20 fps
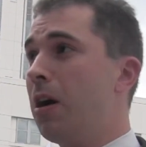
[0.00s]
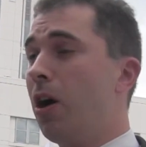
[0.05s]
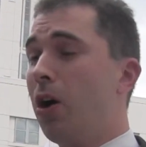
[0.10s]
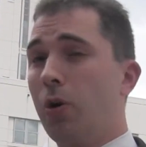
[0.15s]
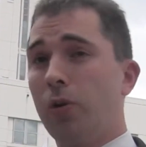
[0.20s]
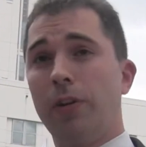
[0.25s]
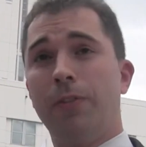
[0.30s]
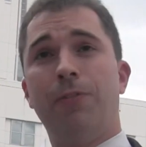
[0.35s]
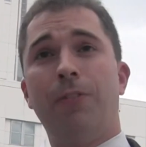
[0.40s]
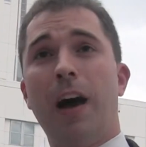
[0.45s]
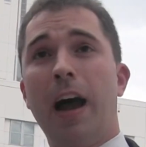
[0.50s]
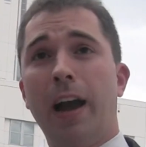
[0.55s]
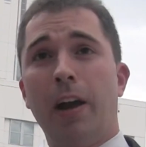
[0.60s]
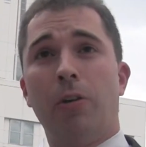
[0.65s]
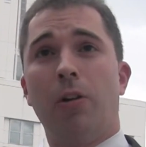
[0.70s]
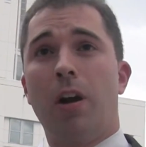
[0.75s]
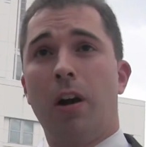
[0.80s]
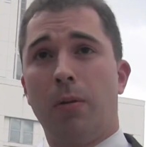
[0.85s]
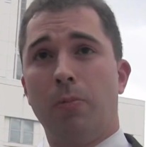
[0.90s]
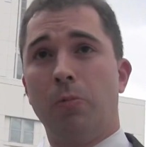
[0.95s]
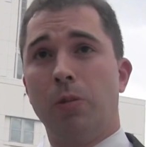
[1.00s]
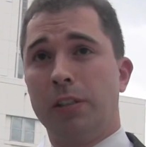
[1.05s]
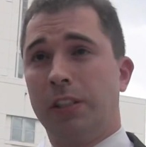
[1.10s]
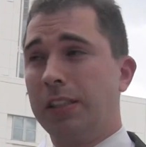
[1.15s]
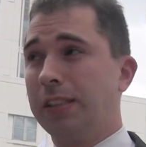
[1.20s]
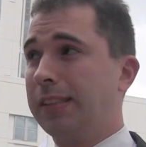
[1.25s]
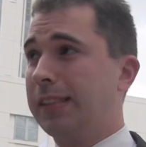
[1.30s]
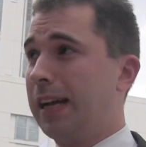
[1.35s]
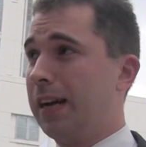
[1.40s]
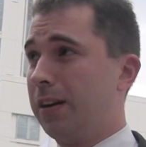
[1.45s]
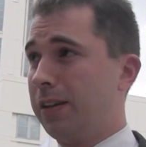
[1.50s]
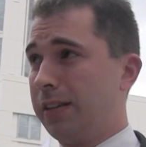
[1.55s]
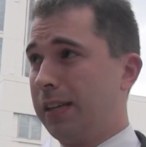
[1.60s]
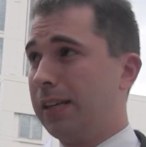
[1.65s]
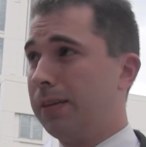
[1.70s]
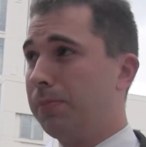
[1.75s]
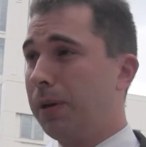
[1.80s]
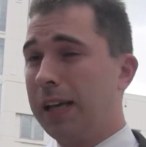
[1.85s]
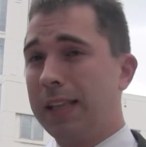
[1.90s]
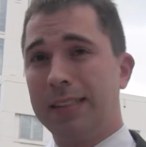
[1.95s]
own a firearm, which is
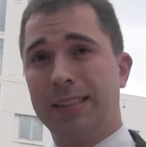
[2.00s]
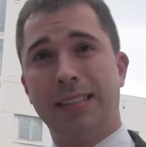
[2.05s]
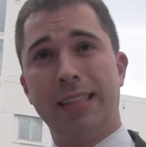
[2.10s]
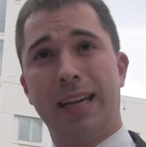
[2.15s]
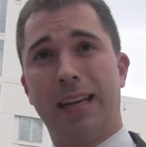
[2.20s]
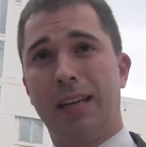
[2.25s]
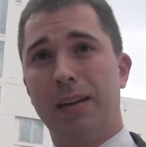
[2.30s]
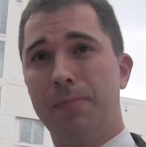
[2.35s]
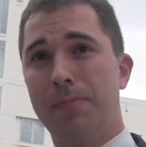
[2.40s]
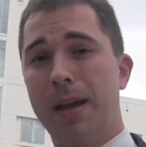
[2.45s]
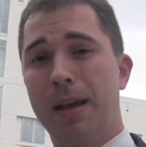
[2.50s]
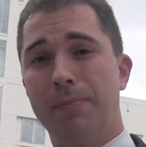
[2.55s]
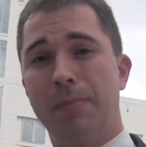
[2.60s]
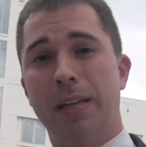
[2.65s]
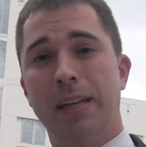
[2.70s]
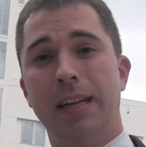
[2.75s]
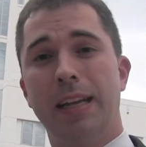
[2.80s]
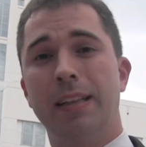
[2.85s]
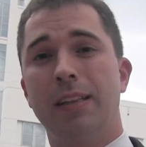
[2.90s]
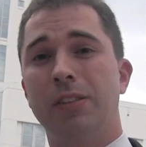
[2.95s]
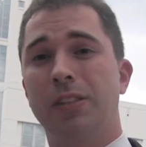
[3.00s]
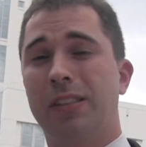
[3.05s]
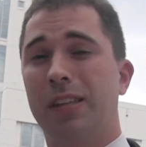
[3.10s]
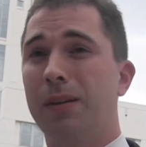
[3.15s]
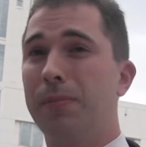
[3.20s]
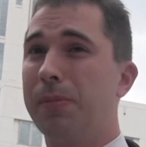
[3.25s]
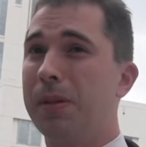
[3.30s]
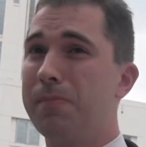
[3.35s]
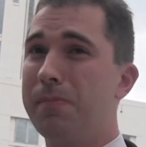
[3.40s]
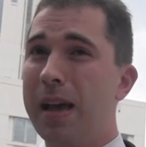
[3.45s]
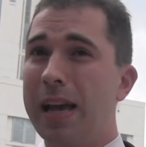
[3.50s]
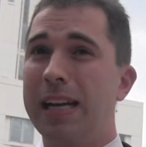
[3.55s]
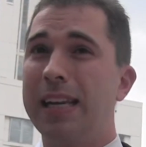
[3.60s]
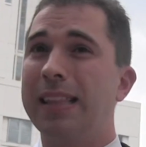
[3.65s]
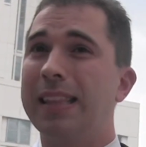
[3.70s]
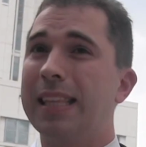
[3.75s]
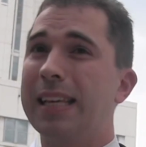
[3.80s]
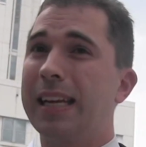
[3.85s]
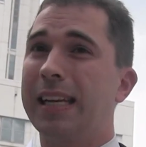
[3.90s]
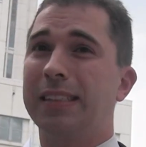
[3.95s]
guaranteed by the Second Amendment. And there's going to be many
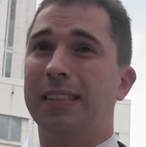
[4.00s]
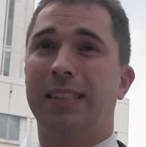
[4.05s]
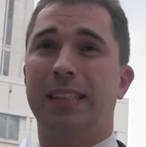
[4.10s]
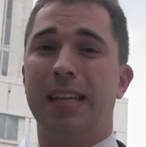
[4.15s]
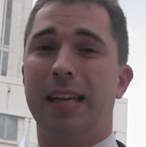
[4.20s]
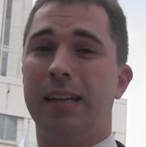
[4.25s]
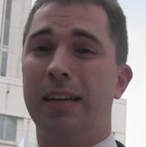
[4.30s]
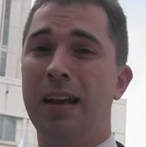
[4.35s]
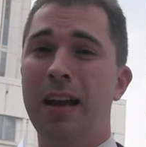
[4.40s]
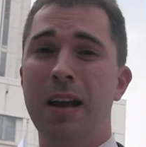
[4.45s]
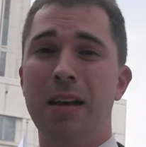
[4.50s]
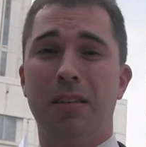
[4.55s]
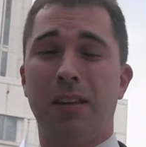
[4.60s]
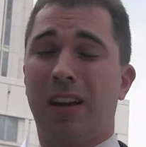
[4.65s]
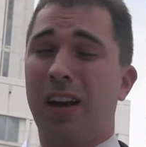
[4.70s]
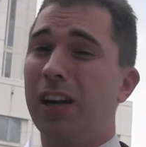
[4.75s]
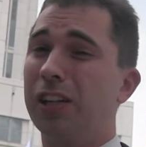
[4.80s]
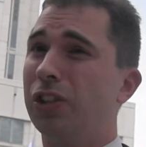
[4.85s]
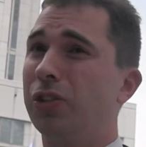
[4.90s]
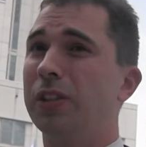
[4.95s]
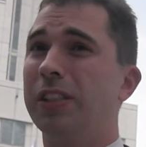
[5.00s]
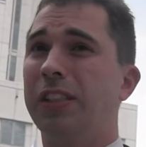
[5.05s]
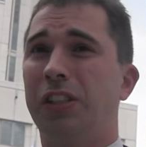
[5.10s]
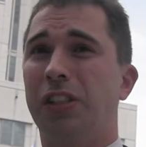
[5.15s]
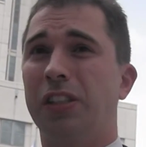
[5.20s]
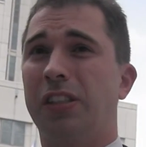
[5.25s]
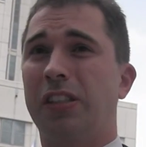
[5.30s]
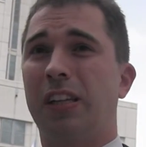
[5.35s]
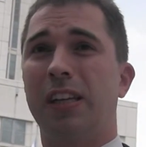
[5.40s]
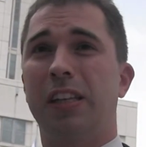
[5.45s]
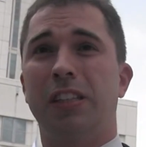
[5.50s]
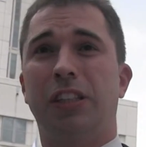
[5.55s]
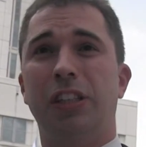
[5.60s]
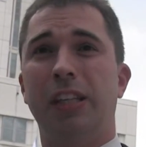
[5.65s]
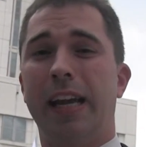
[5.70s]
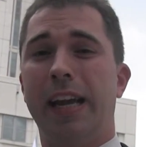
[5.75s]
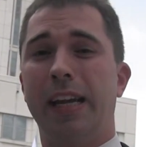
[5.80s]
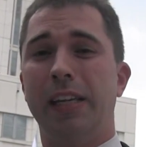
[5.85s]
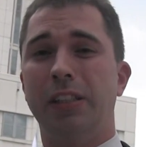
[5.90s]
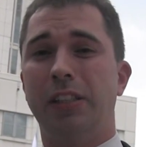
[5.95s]
things that the country's just going to
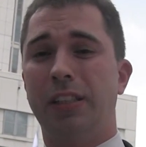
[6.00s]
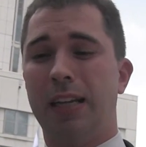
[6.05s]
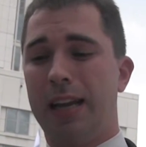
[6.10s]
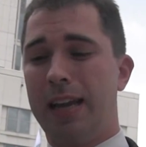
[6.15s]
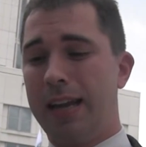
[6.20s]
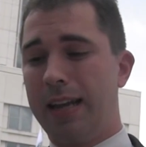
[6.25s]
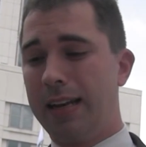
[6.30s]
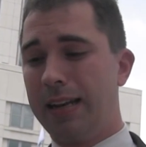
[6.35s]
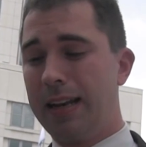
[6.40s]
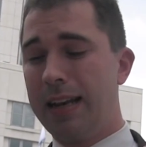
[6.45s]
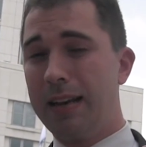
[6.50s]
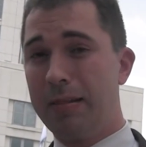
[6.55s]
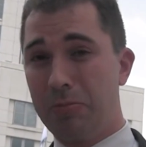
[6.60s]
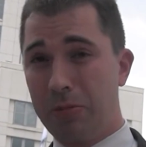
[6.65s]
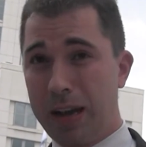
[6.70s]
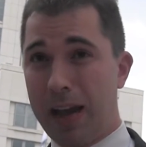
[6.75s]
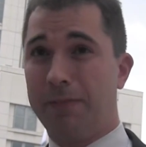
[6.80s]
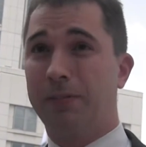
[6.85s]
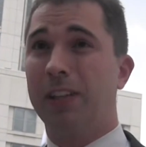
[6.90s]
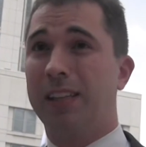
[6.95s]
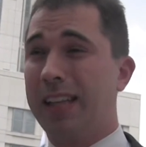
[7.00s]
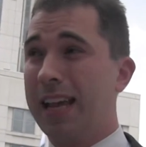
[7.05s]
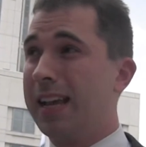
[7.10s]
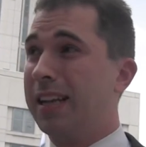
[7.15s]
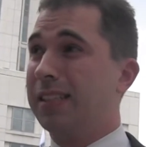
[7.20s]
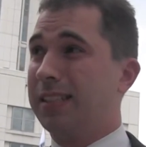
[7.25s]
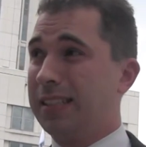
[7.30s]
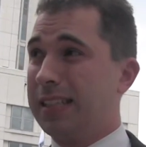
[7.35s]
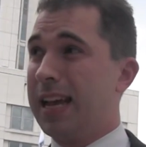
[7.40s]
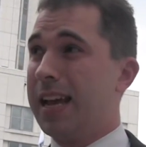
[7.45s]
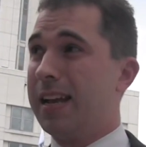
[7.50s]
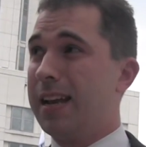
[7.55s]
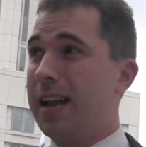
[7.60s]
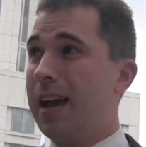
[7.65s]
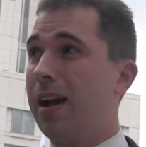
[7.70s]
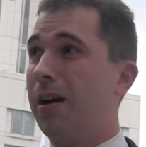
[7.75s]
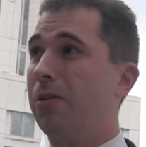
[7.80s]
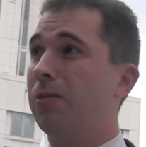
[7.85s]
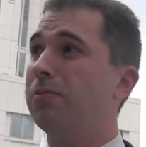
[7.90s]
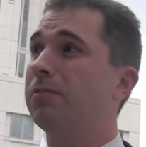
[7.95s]
change, and we have to take a stand
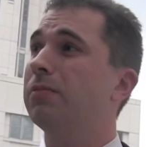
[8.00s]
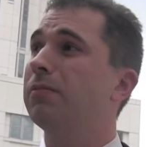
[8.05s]
now.